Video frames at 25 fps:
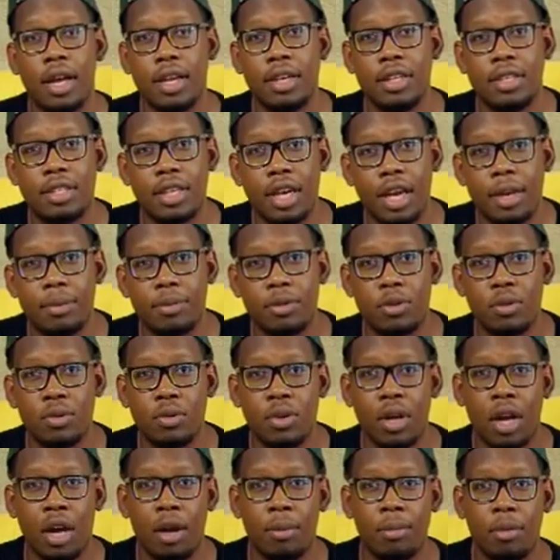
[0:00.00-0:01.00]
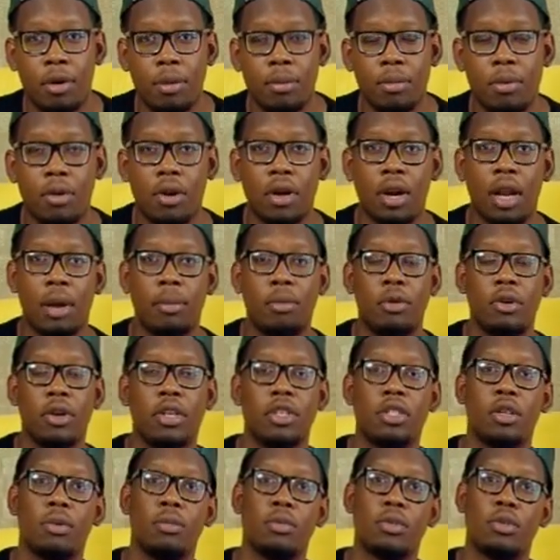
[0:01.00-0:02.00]
the Anytime Soon album,
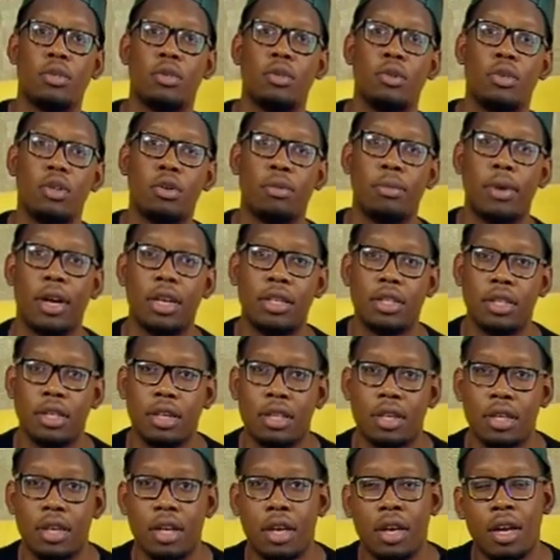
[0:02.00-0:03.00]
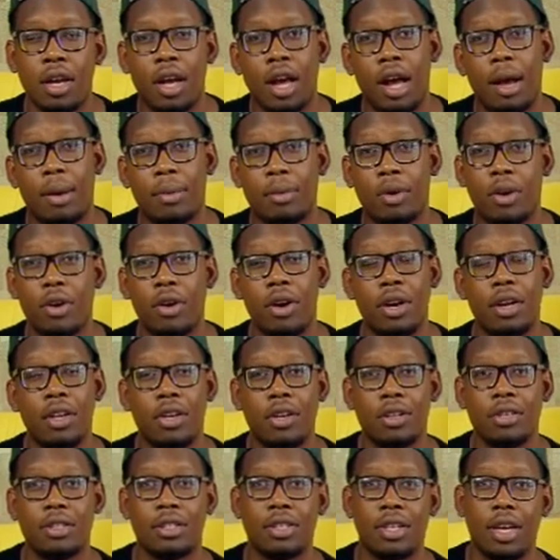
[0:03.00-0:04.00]
collaboration with Studio Magic. I'm
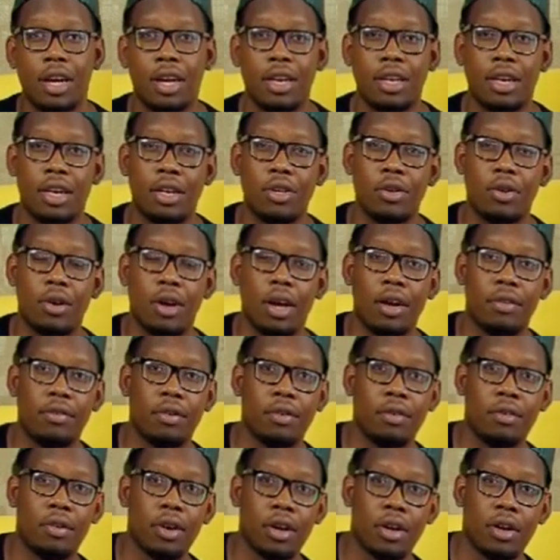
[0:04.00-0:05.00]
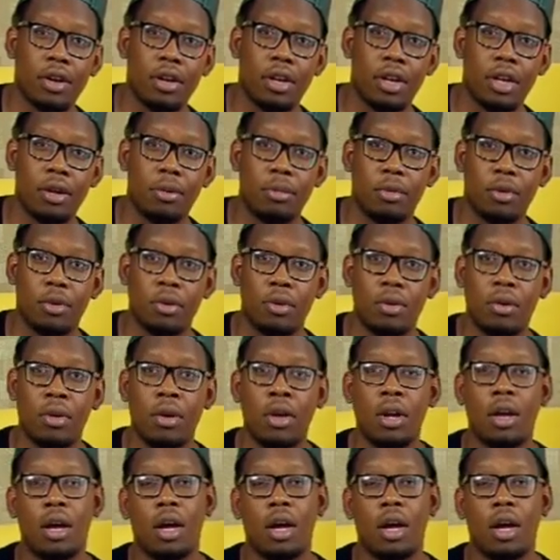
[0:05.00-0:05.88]
currently unsigned, I don't have a record label,